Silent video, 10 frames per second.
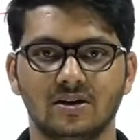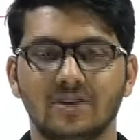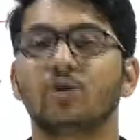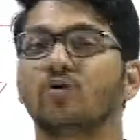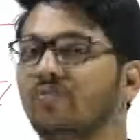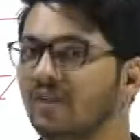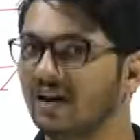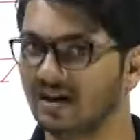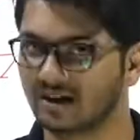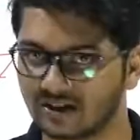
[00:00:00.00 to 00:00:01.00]
They do
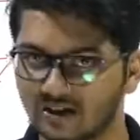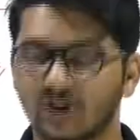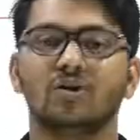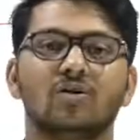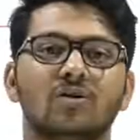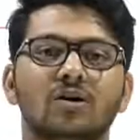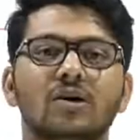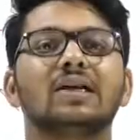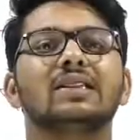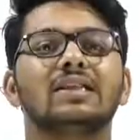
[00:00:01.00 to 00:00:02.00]
feel it. Yes or no?
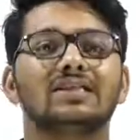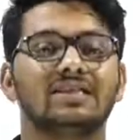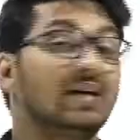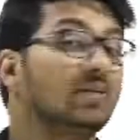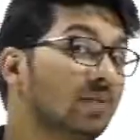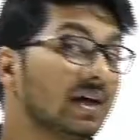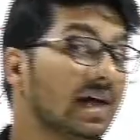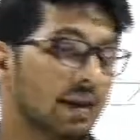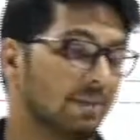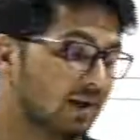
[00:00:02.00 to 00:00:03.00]
The same thing
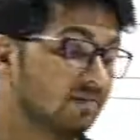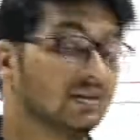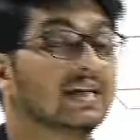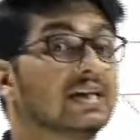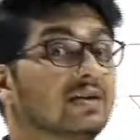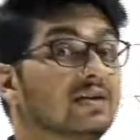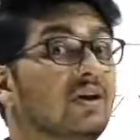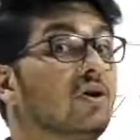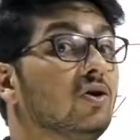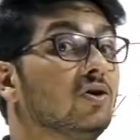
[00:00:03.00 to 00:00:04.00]
happens with
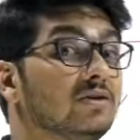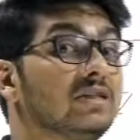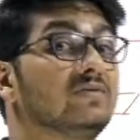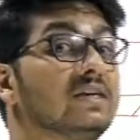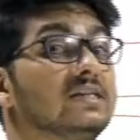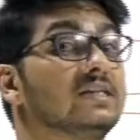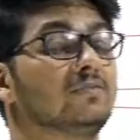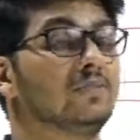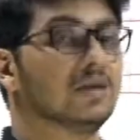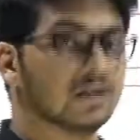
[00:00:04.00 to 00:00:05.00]
earthquake also in very
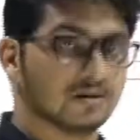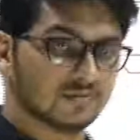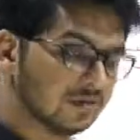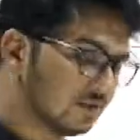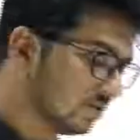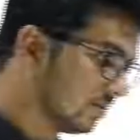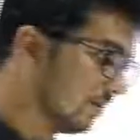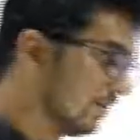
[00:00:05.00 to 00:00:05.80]
simple terms.